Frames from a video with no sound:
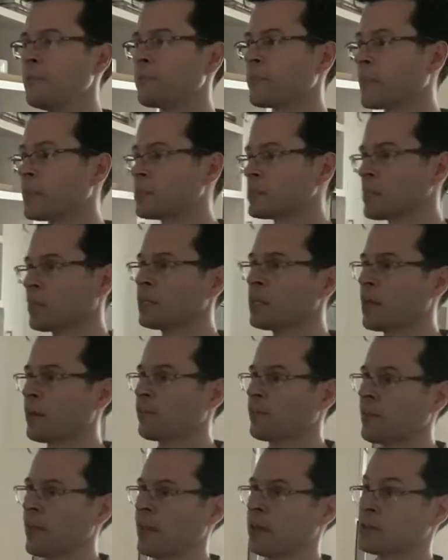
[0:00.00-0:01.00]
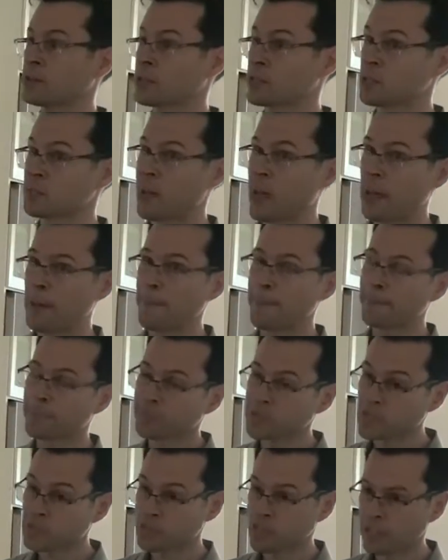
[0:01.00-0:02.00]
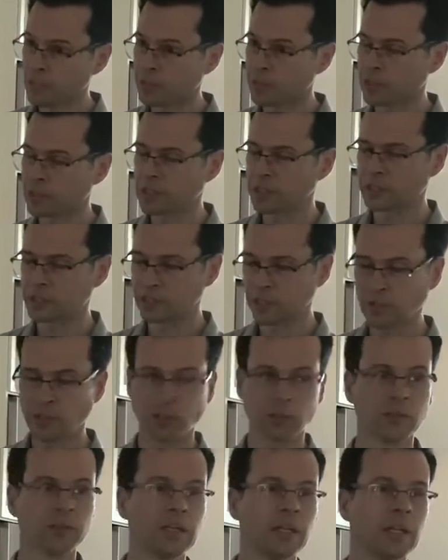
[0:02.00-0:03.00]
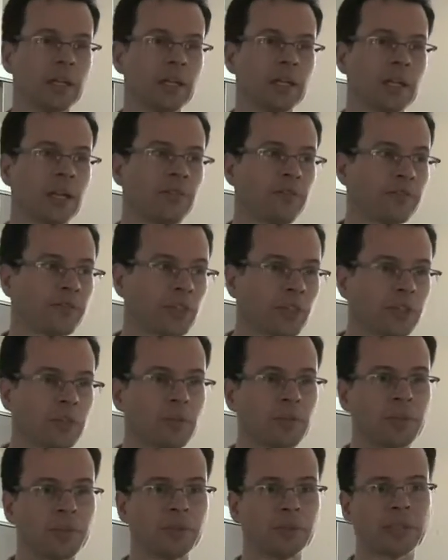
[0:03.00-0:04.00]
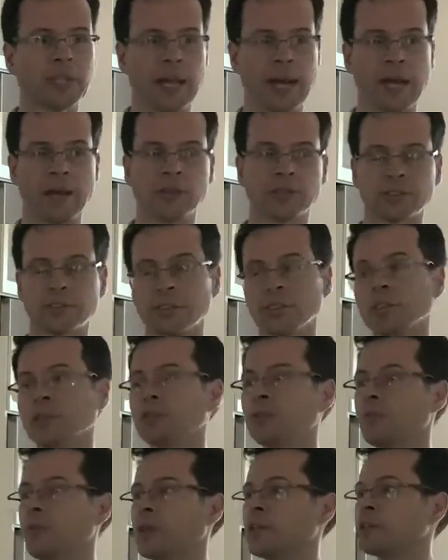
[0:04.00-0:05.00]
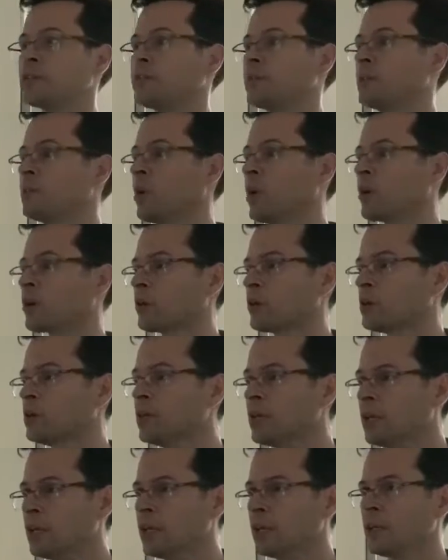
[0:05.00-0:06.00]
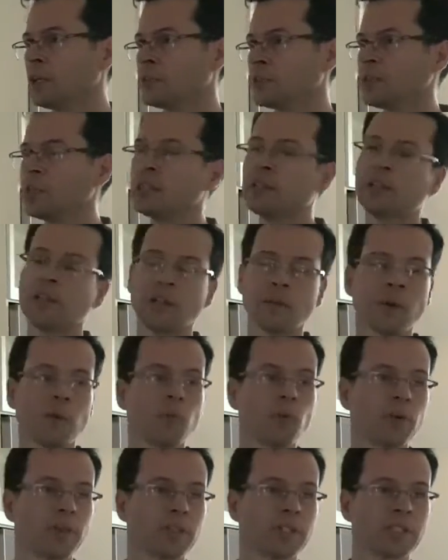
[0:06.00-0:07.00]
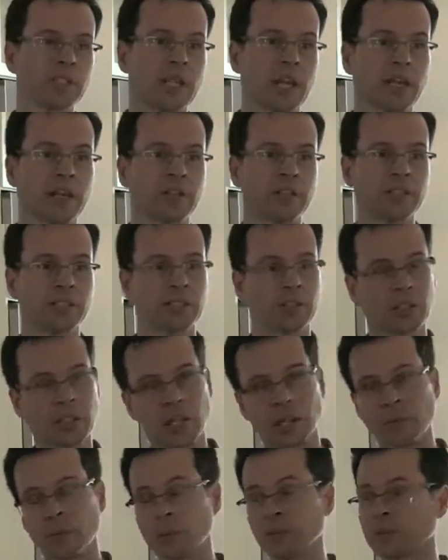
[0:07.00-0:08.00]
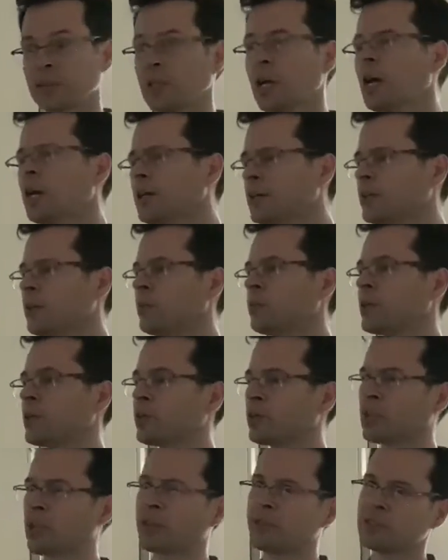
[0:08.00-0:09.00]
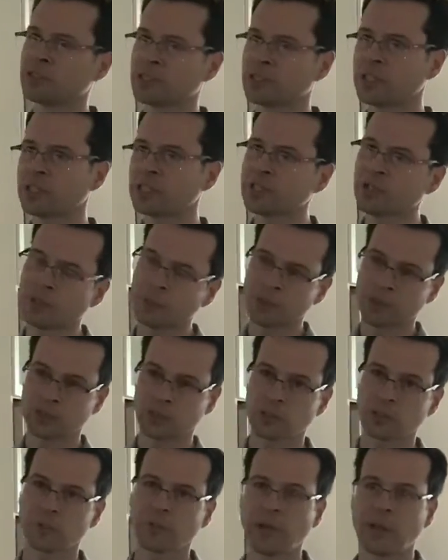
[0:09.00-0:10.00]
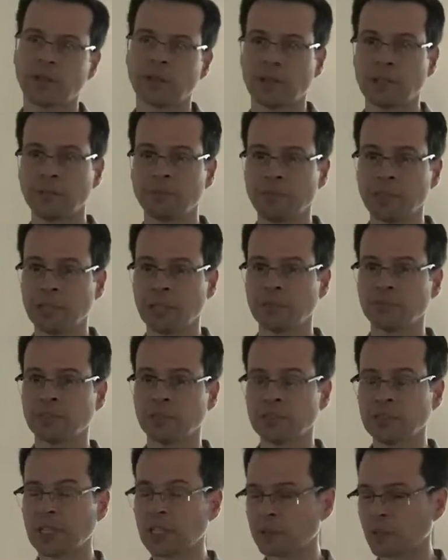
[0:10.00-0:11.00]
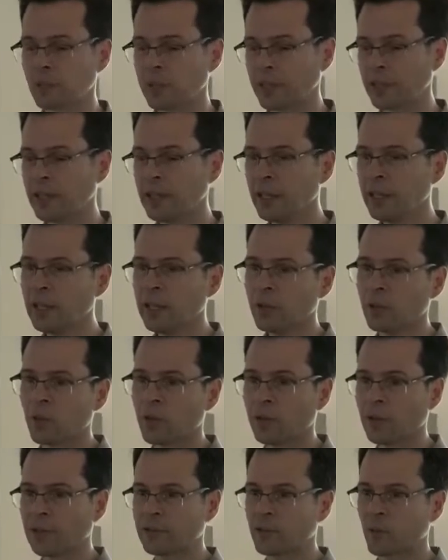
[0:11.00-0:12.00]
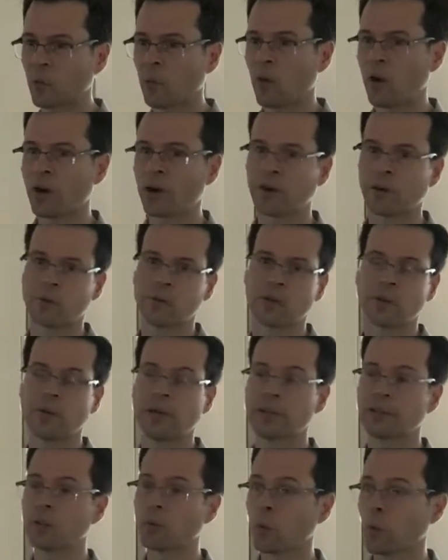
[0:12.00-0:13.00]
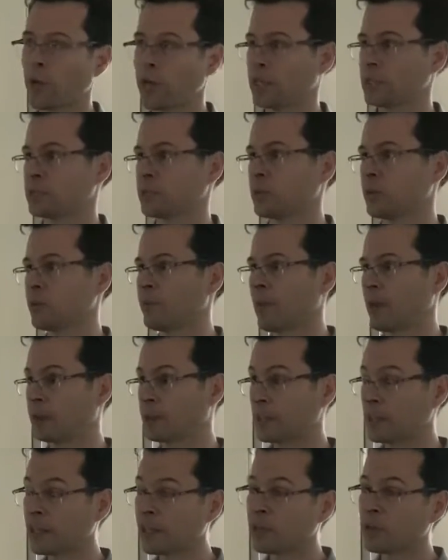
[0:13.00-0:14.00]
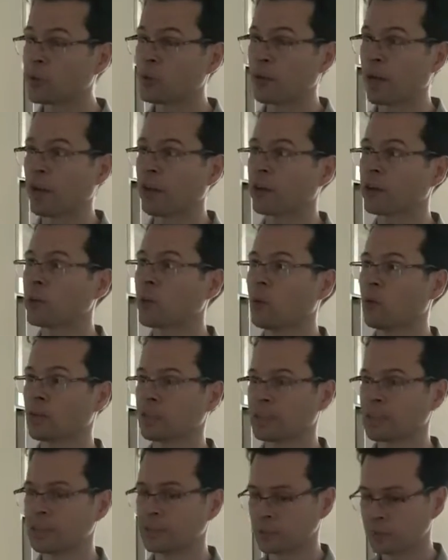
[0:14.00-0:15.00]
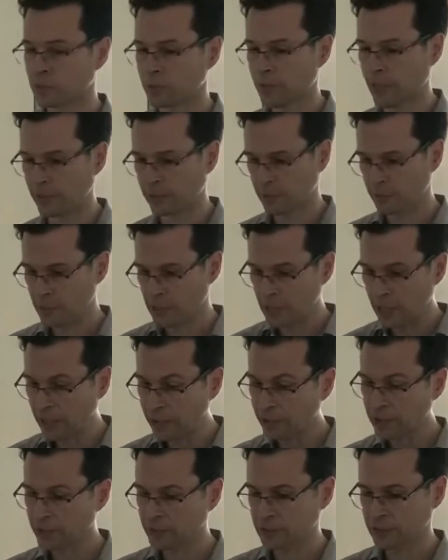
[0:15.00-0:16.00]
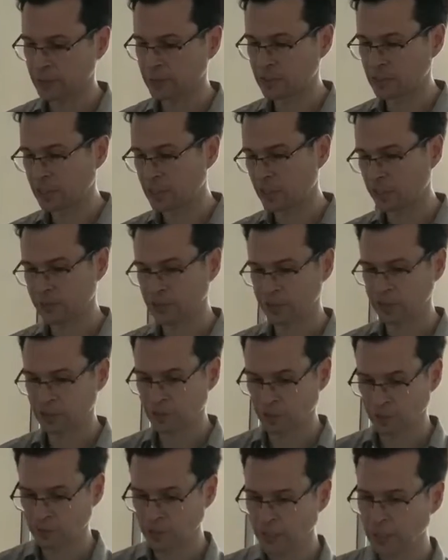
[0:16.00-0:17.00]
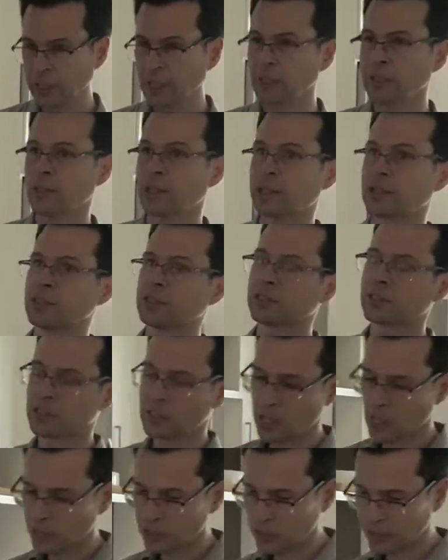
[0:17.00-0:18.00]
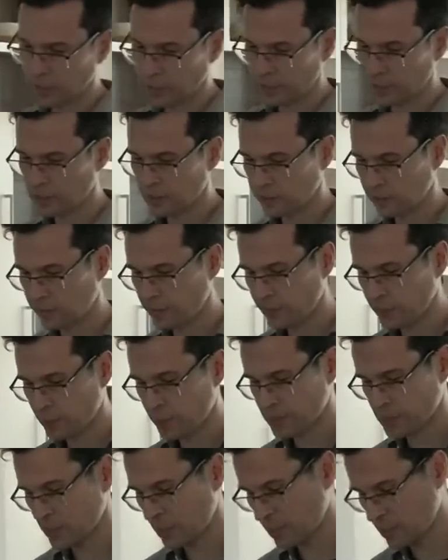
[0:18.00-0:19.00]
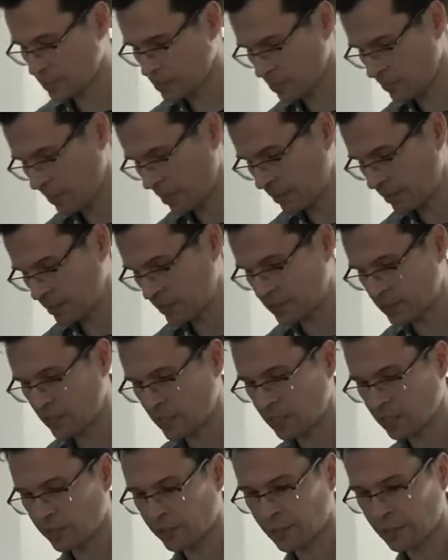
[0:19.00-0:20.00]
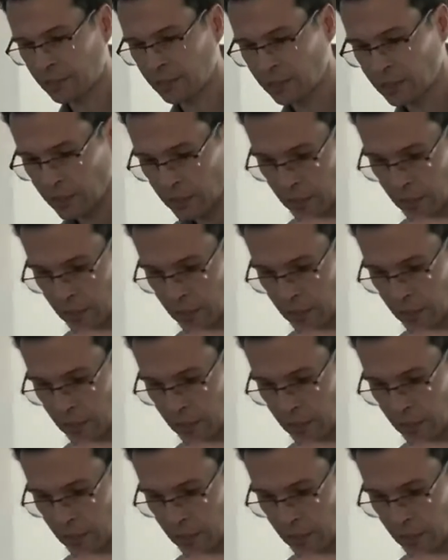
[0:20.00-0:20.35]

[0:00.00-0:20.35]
And then the second half of the house is about sustainability in general. If you're going to build a house or you're going to do a major remodel, you need to think about more than just energy. A lot of people say, I put in a lot of insulation, or I put a solar panel, I'm done, I'm sustainable. But what about the water? What about the waste? What about the indoor air quality? What about the materials themselves? And so, like this concrete, 50% of the cement in this concrete